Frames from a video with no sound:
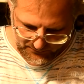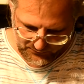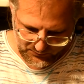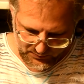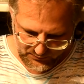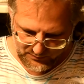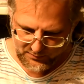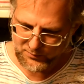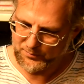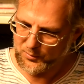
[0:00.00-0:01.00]
is you can
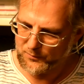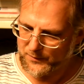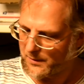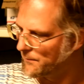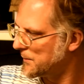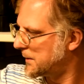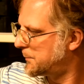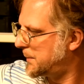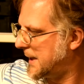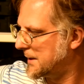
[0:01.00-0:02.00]
remove the front
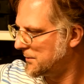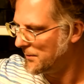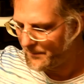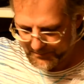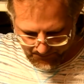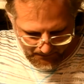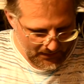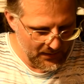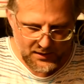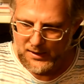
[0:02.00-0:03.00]
panel
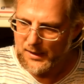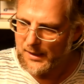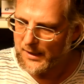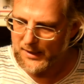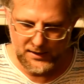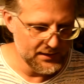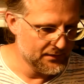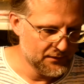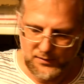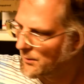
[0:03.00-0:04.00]

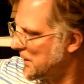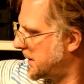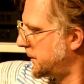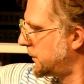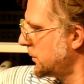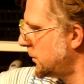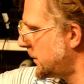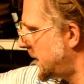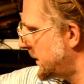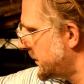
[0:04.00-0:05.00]
and grab a
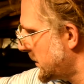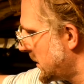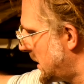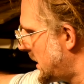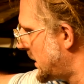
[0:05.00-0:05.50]
screwdriver,